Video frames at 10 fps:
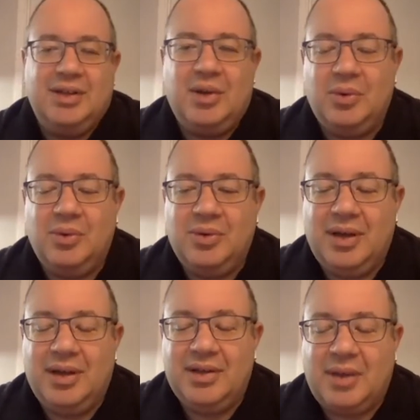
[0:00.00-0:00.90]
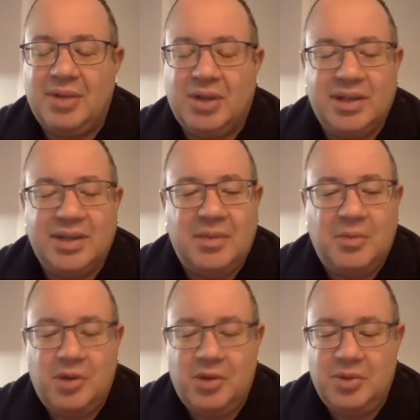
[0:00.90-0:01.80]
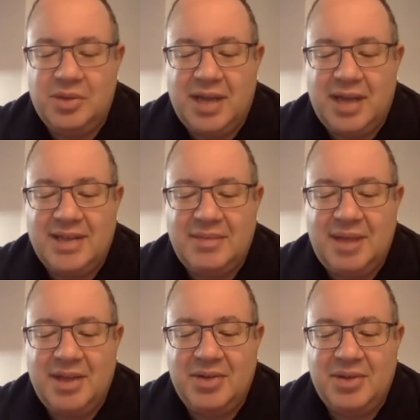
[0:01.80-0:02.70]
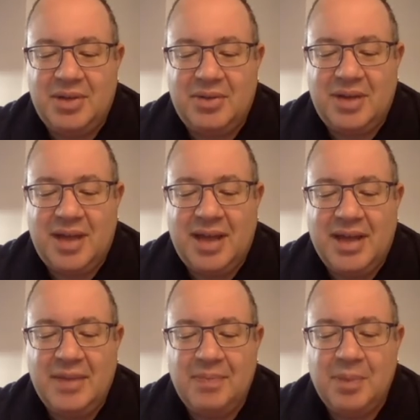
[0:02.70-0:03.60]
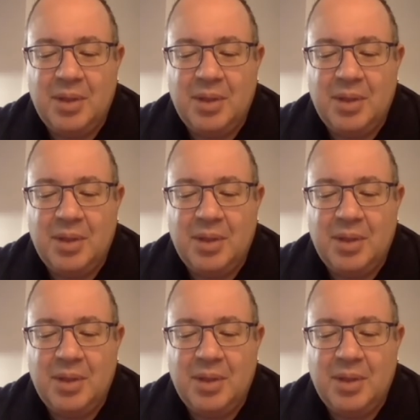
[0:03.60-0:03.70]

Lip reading: I was talking to someone who was an asset manager the other day.